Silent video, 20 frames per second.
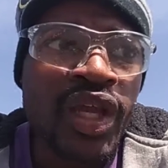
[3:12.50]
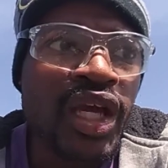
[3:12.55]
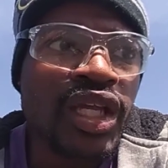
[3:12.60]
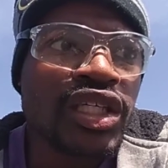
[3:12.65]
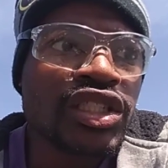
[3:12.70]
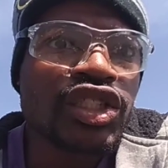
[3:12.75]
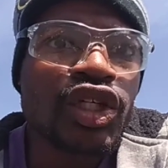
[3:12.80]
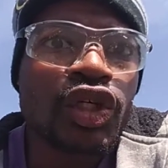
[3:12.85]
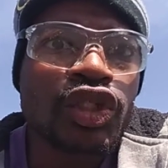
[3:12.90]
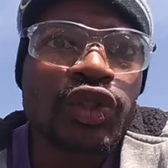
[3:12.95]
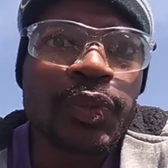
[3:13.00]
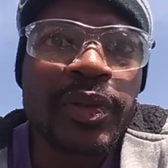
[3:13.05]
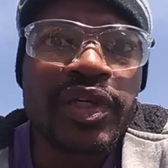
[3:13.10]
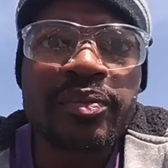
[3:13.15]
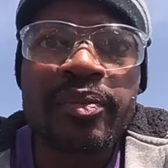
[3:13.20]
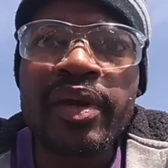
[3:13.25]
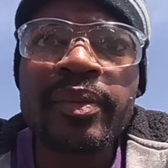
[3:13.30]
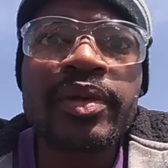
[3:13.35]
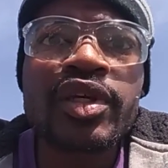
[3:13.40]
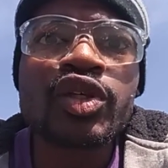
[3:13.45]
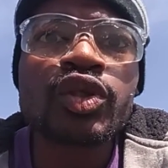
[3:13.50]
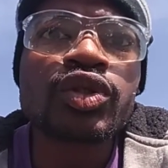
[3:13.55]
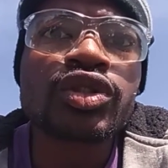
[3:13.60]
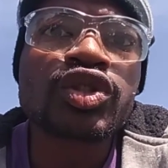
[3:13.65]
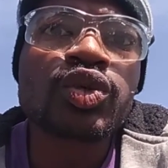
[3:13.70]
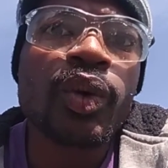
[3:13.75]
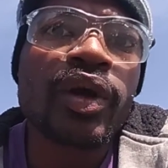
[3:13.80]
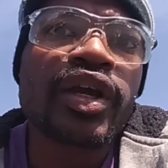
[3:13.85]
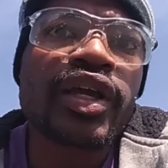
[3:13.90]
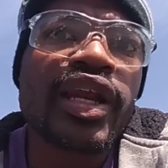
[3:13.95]
And this goes big. Maybe you
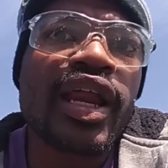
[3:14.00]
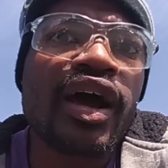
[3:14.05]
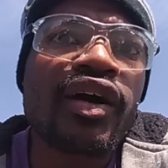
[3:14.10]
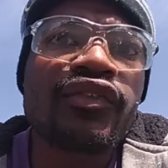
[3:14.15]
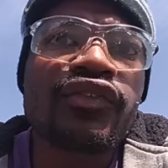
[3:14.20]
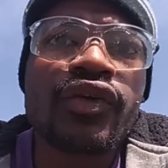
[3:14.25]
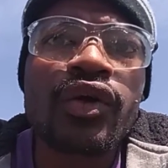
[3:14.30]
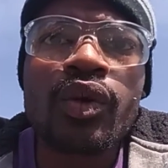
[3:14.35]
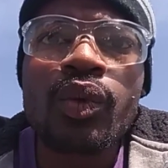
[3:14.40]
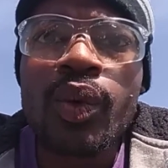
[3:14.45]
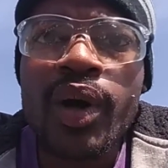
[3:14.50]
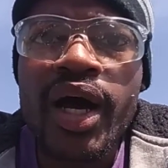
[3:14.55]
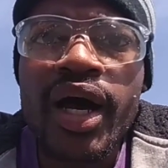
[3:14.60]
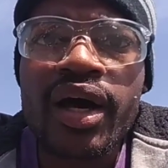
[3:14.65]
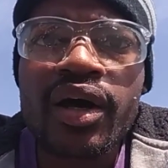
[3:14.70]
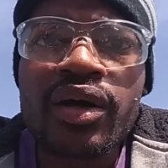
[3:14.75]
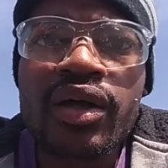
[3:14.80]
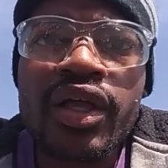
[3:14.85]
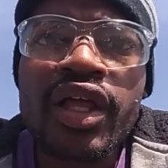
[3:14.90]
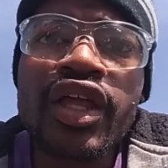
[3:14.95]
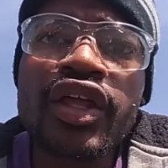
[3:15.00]
was working out for a while.